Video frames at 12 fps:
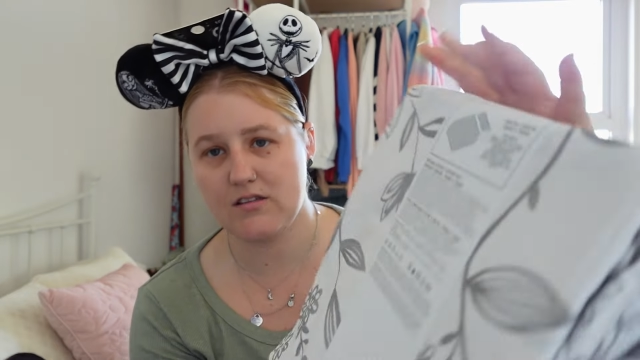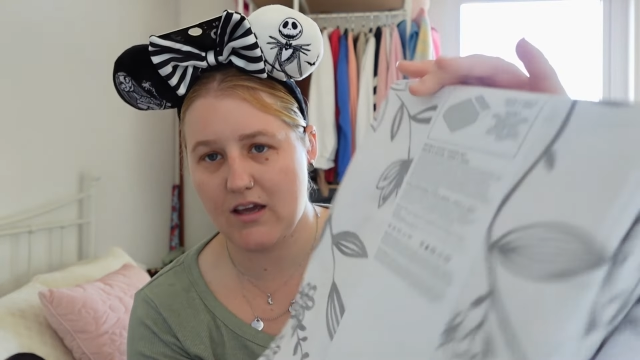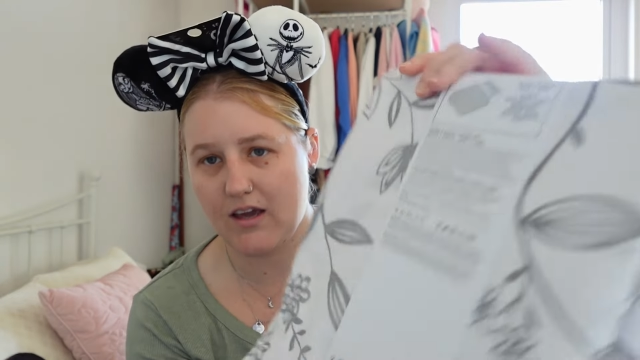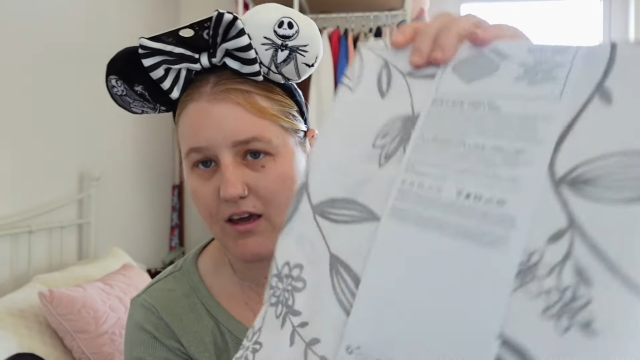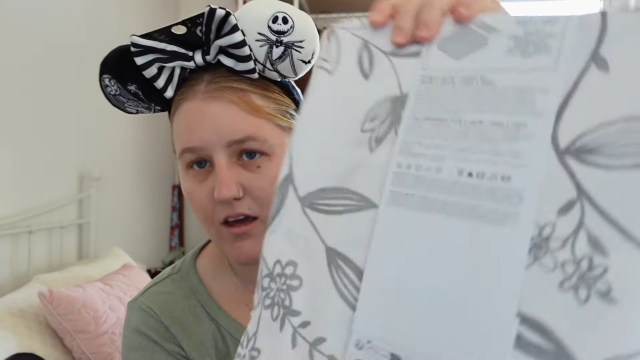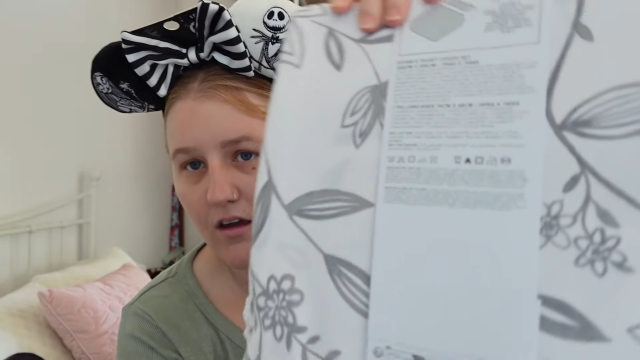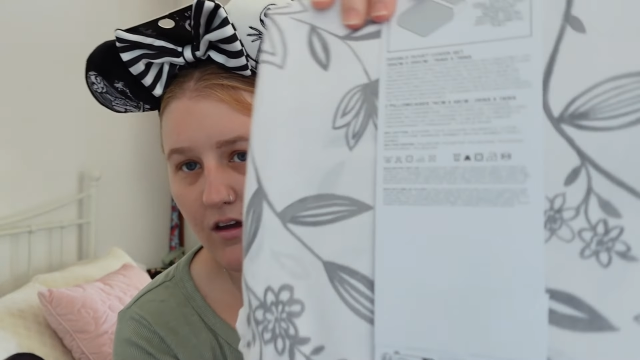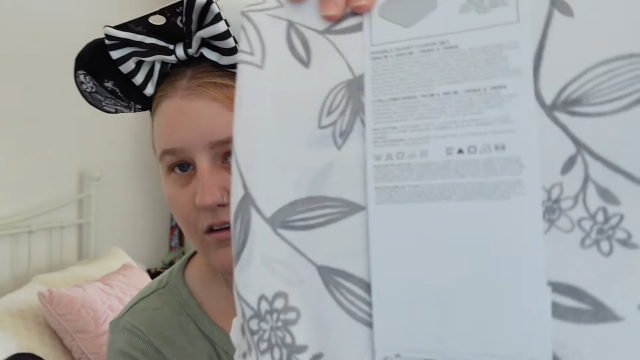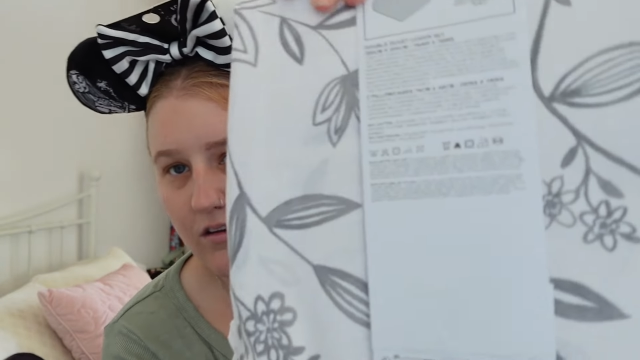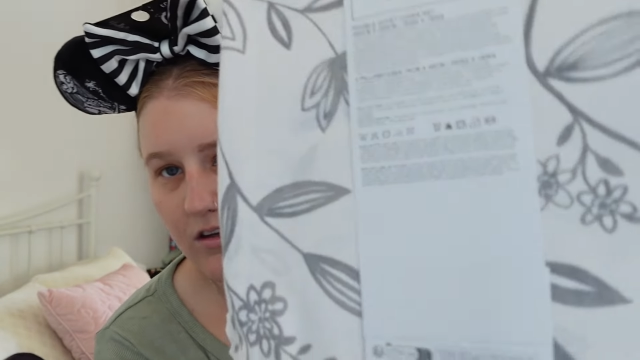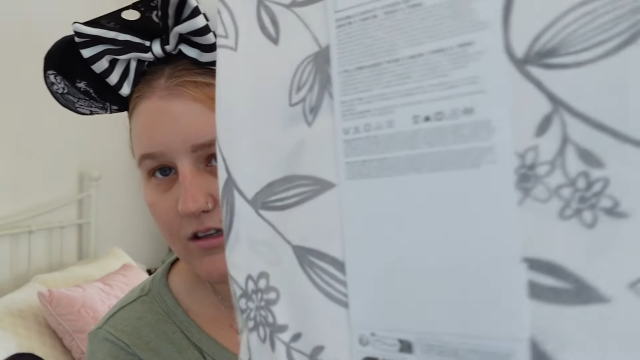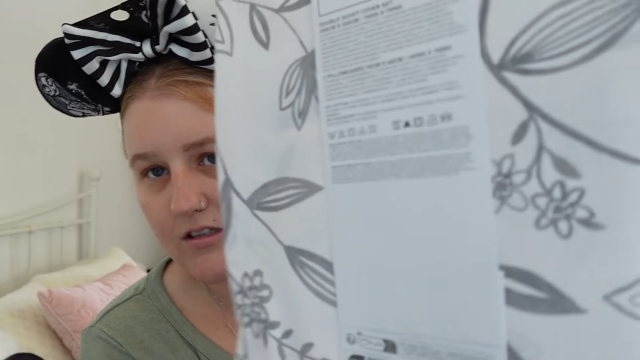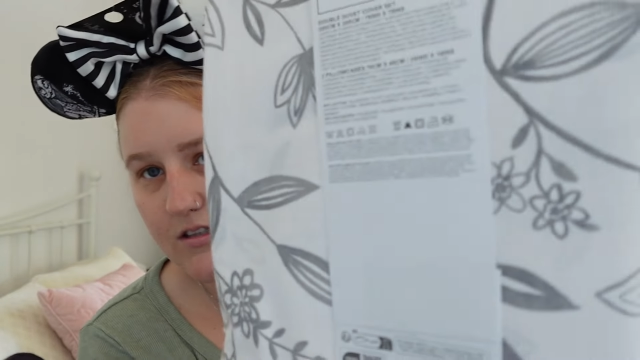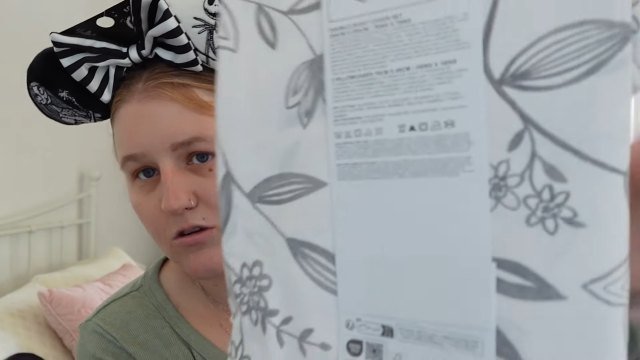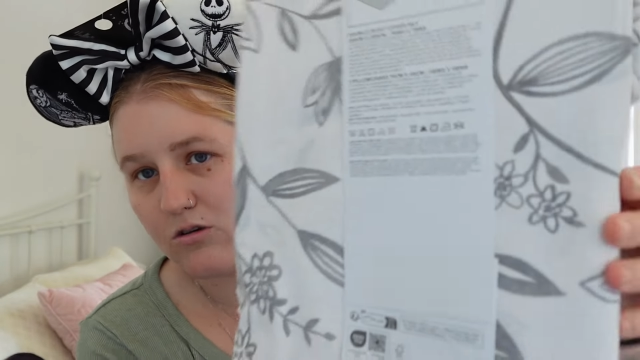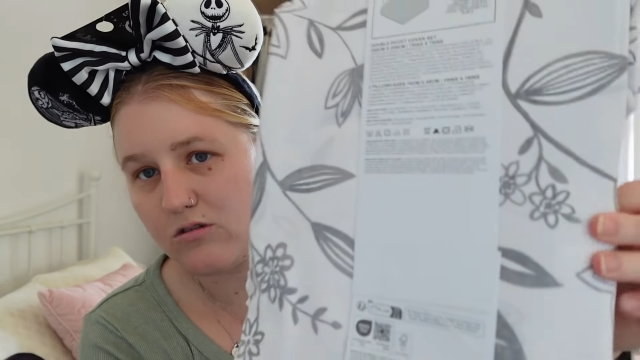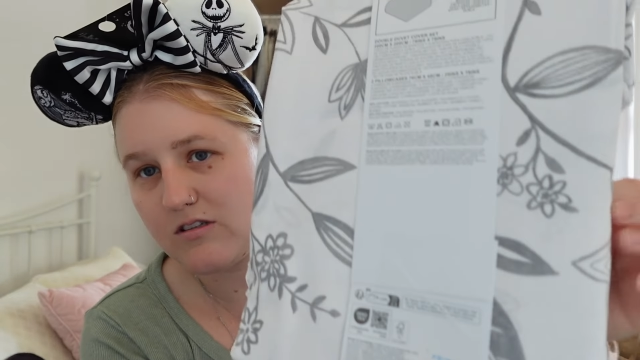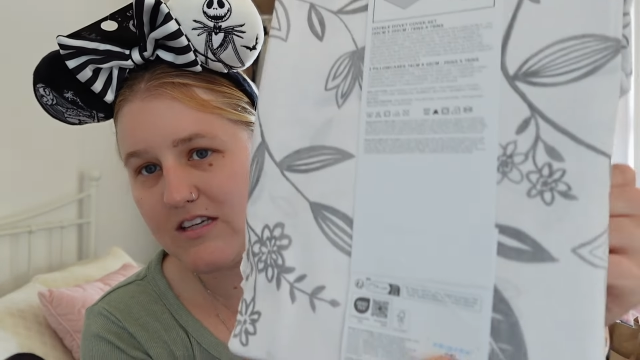So you
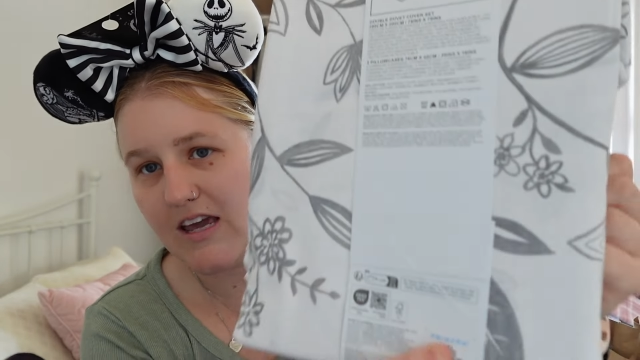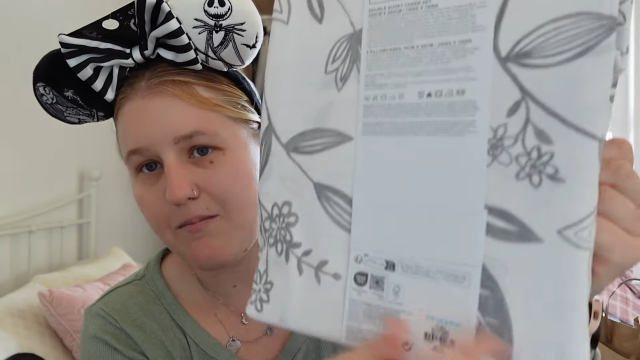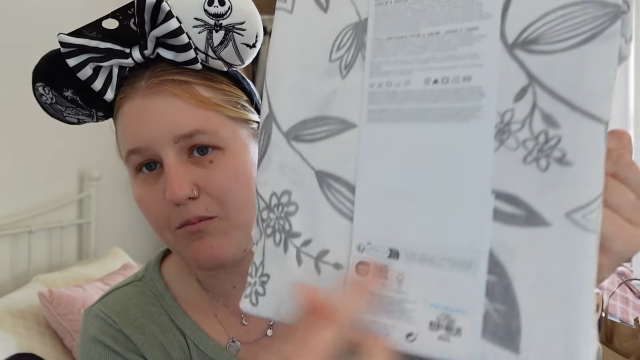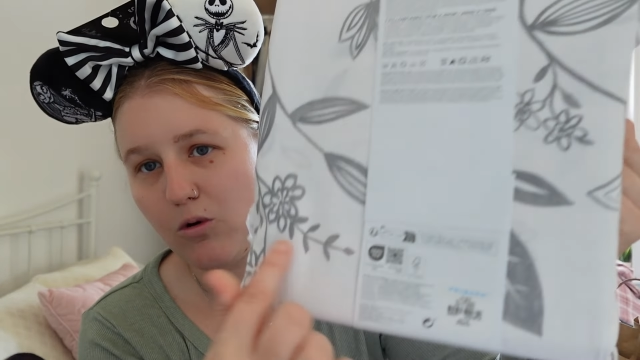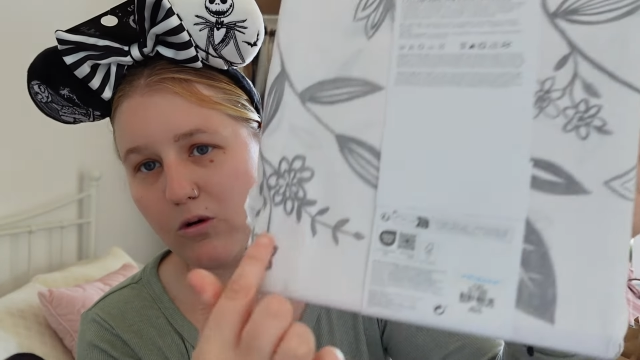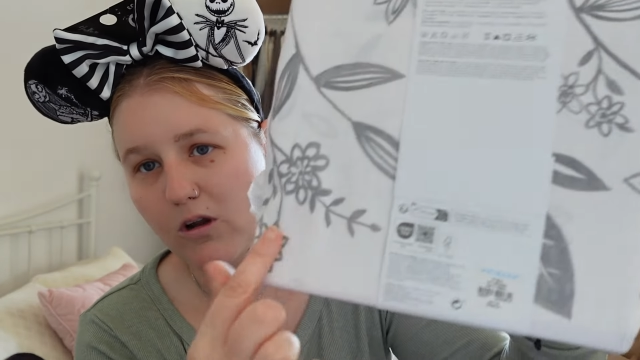sort of see it more.